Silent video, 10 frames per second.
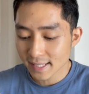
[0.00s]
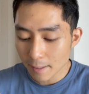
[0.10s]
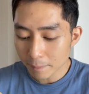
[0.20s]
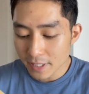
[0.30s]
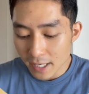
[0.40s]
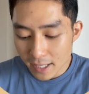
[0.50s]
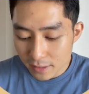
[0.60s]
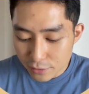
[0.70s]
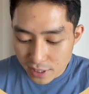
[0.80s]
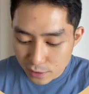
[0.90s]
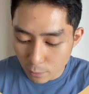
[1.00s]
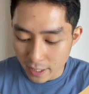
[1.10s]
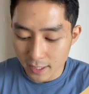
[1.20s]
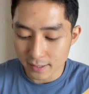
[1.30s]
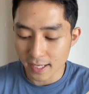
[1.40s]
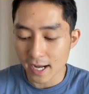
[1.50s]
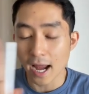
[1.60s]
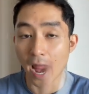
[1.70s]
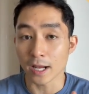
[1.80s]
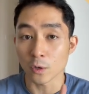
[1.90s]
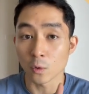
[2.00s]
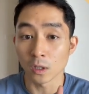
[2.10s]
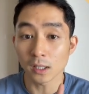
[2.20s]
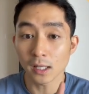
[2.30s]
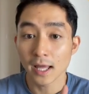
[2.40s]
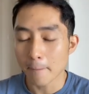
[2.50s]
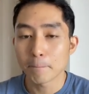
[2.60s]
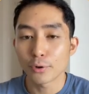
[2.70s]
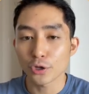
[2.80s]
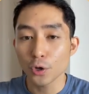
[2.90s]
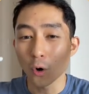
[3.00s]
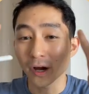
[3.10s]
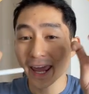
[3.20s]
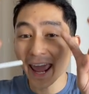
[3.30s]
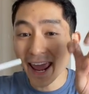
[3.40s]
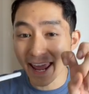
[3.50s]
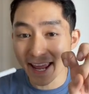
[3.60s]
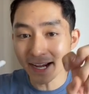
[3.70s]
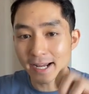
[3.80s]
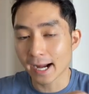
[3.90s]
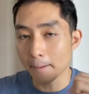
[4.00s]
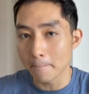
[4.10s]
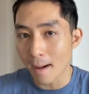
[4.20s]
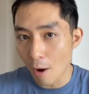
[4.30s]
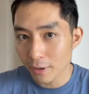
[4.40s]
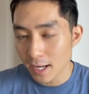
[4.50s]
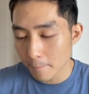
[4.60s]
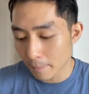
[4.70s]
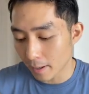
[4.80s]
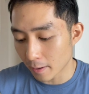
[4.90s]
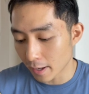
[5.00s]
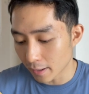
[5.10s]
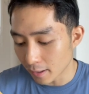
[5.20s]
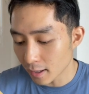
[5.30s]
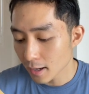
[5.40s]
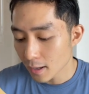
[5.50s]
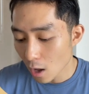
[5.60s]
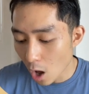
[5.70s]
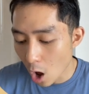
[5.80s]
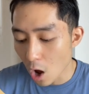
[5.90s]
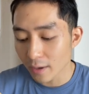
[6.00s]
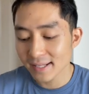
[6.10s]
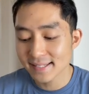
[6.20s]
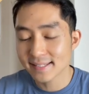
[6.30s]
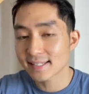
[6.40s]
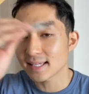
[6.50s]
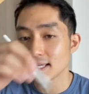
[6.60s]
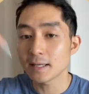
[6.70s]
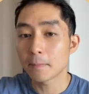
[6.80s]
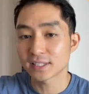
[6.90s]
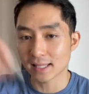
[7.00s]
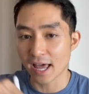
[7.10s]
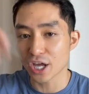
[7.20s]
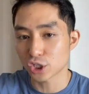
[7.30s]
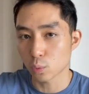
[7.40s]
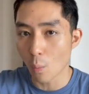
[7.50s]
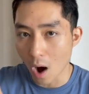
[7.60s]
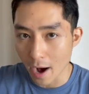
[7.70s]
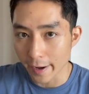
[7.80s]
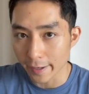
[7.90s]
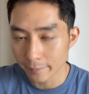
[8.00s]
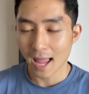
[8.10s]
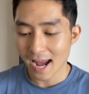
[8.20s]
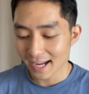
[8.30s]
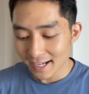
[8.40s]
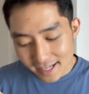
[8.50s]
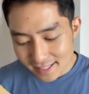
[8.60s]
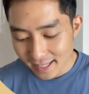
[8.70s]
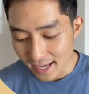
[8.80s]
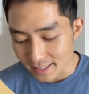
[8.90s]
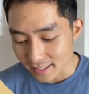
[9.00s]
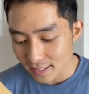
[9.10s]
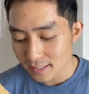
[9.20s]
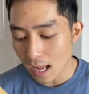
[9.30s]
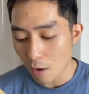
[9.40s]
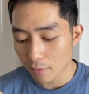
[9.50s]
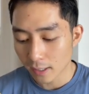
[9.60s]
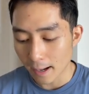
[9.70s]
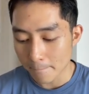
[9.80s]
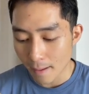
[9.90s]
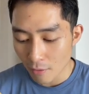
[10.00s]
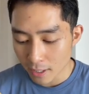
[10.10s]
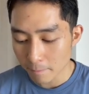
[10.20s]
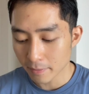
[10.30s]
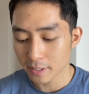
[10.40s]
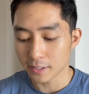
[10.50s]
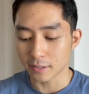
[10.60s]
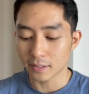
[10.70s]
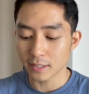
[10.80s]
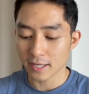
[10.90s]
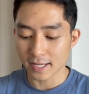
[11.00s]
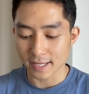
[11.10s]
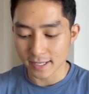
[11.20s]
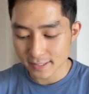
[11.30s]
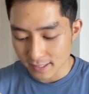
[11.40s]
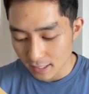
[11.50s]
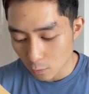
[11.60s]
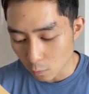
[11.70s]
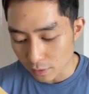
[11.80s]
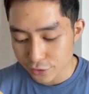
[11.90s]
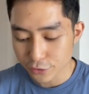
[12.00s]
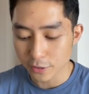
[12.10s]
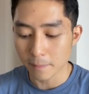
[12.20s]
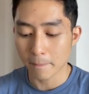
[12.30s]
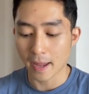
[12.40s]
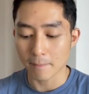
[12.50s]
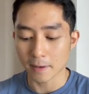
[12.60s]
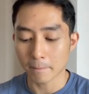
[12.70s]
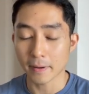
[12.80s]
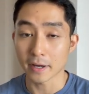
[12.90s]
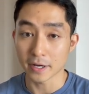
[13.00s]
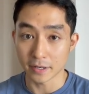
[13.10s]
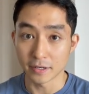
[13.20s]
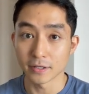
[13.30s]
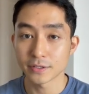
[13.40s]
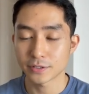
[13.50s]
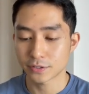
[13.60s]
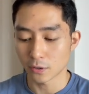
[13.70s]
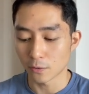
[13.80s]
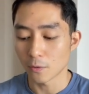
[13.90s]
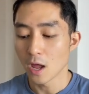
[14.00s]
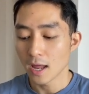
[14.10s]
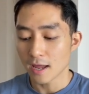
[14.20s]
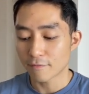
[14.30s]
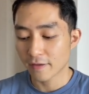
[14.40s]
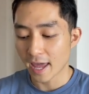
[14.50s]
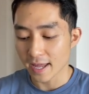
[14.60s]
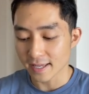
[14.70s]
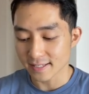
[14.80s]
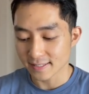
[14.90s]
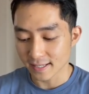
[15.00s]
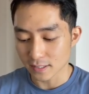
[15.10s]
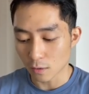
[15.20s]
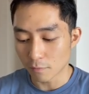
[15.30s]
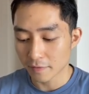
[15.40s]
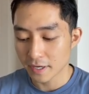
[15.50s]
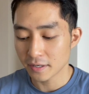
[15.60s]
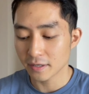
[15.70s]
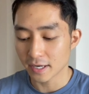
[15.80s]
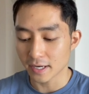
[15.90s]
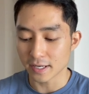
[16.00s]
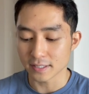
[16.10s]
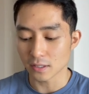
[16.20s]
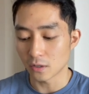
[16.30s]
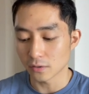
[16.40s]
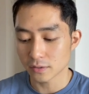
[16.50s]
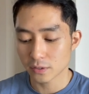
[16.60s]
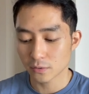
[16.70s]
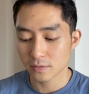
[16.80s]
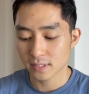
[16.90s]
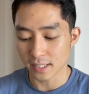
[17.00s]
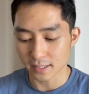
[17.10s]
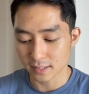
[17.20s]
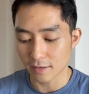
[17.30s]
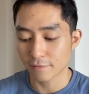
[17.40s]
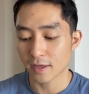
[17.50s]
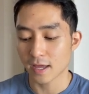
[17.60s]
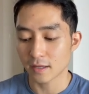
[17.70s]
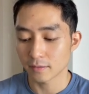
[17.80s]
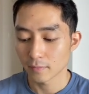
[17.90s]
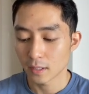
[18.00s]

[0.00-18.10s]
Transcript: keep the interest rate in annual and put your K, the compounding period, on C slash Y. And in these cases, our compounding per year is equals to the payment per year. So if K is 6 over here, it is also 6. If K